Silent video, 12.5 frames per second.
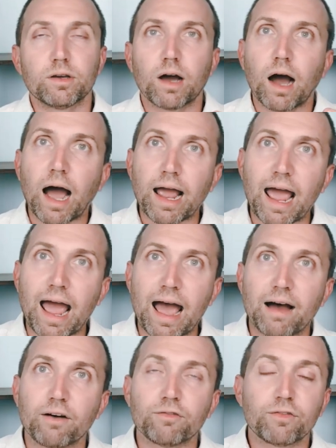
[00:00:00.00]
I
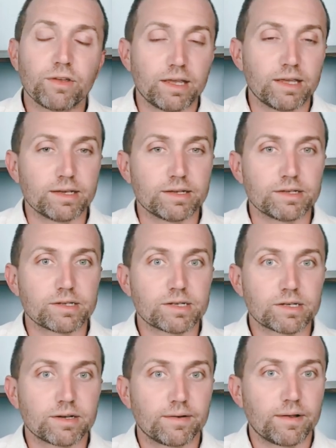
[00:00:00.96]
have
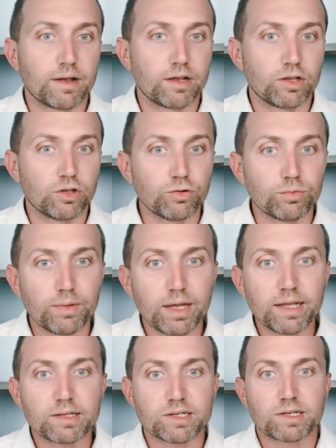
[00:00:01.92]
is you
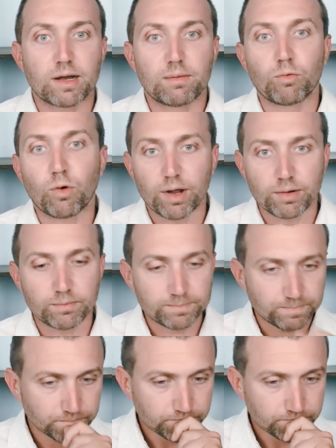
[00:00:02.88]
meet someone